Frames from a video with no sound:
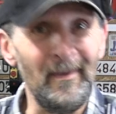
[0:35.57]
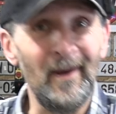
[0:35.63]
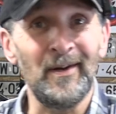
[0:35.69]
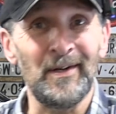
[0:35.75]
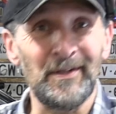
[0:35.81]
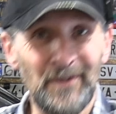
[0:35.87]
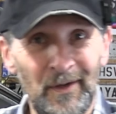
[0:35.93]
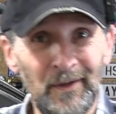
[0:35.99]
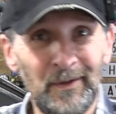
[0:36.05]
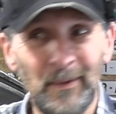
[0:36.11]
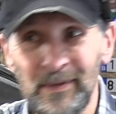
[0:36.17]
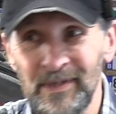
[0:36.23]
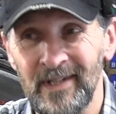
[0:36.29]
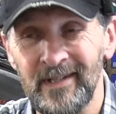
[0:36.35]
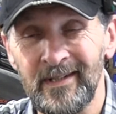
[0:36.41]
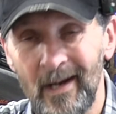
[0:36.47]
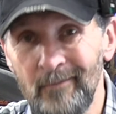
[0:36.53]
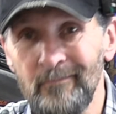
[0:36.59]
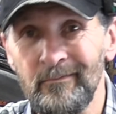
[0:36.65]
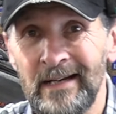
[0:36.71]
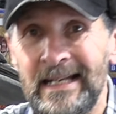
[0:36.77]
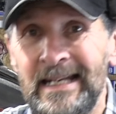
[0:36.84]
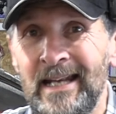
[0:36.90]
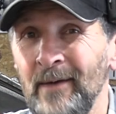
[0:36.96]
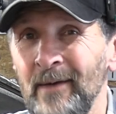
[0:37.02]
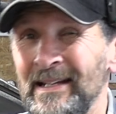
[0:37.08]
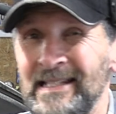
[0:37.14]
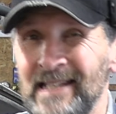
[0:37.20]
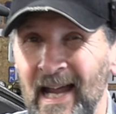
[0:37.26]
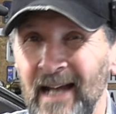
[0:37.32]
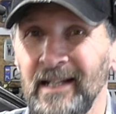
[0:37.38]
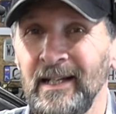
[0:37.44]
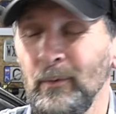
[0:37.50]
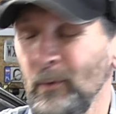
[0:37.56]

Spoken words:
motorcycles and don't really know exactly